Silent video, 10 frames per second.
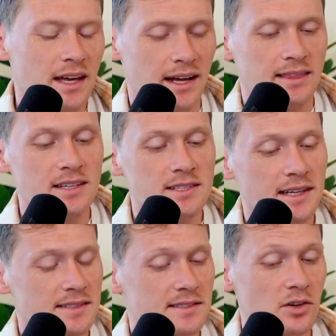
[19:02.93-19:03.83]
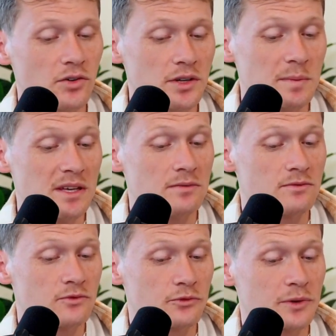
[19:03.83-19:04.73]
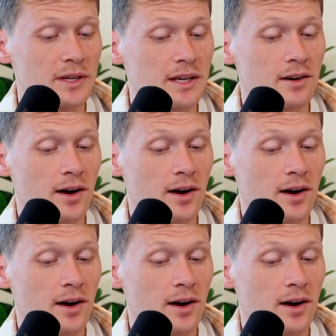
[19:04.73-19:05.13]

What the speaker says: And I think Shea is still going to be freaking